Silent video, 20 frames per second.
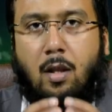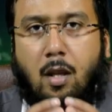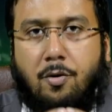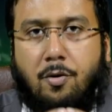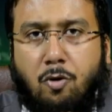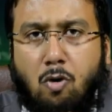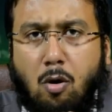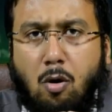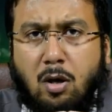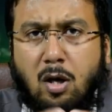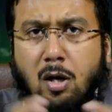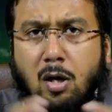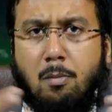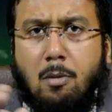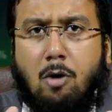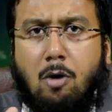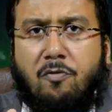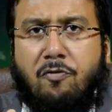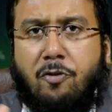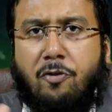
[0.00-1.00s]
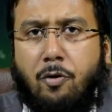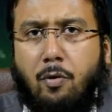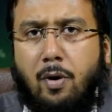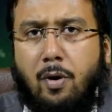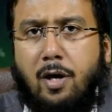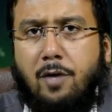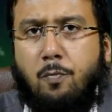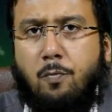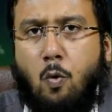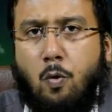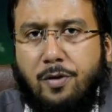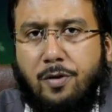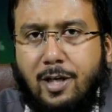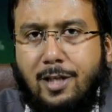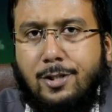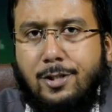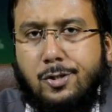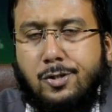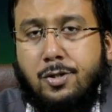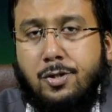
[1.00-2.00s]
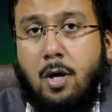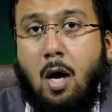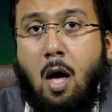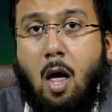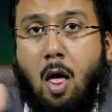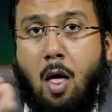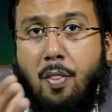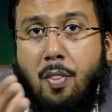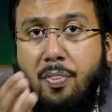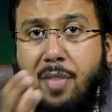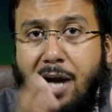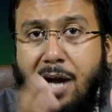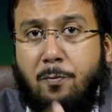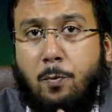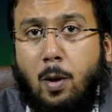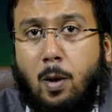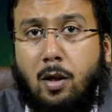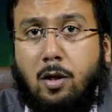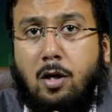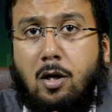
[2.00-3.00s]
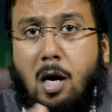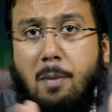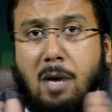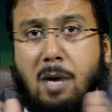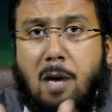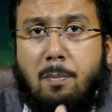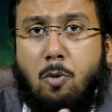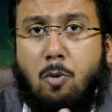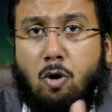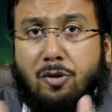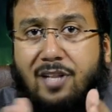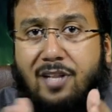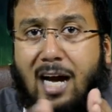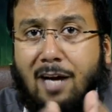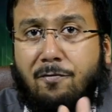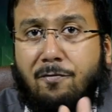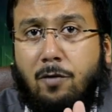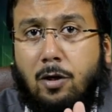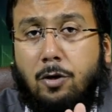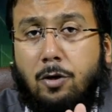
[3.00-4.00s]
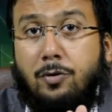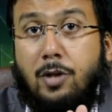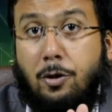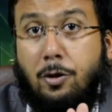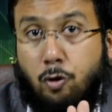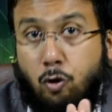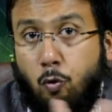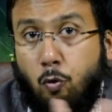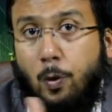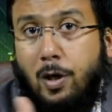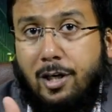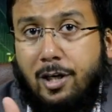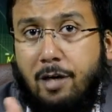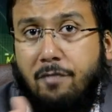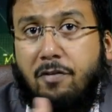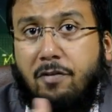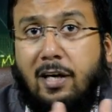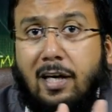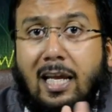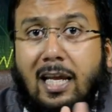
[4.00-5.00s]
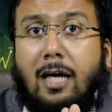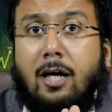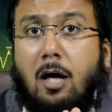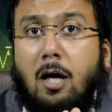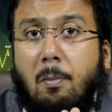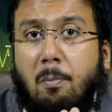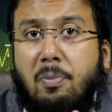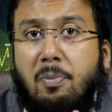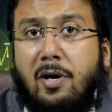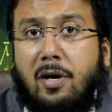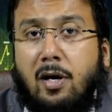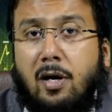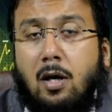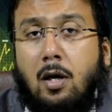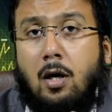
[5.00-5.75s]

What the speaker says: Talking about fewer advantages that will come up or that you will definitely compare